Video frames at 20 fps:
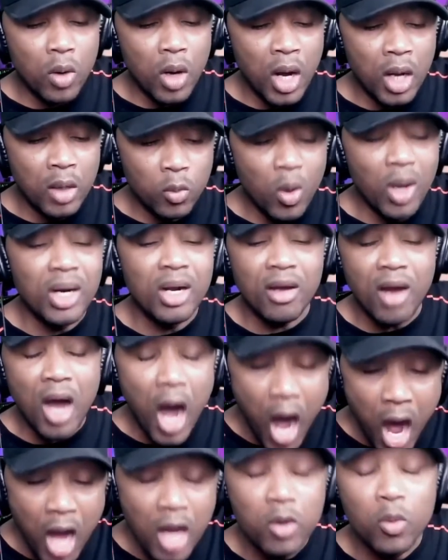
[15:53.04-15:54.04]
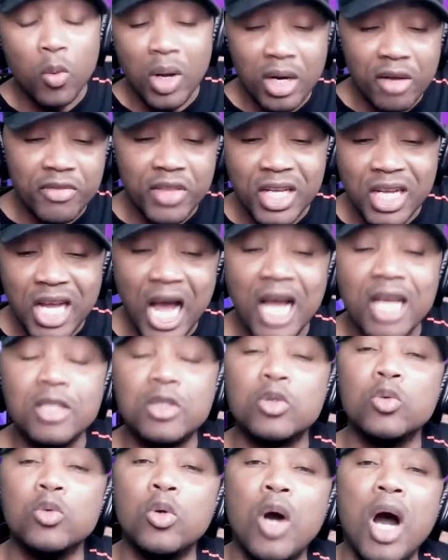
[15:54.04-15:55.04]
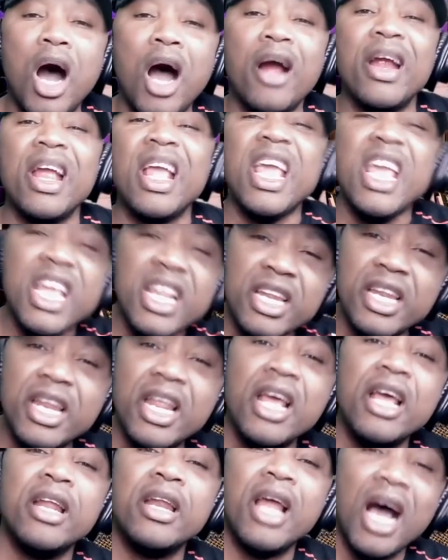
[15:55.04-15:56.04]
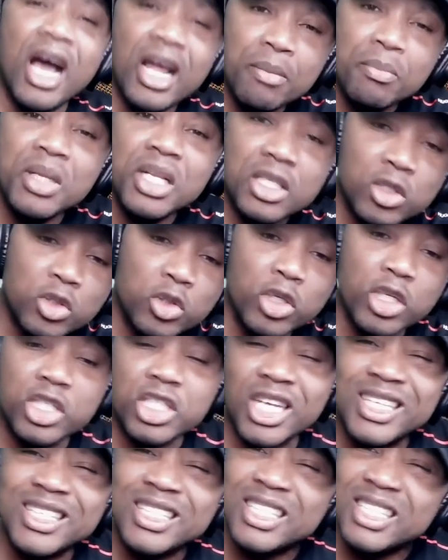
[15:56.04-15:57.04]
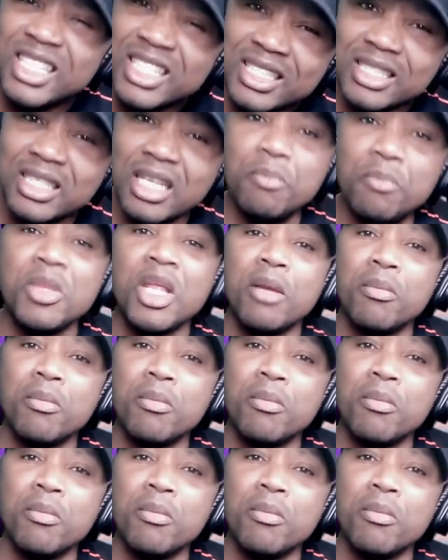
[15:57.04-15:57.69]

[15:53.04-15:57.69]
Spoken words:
on one of the guys who are in administration system.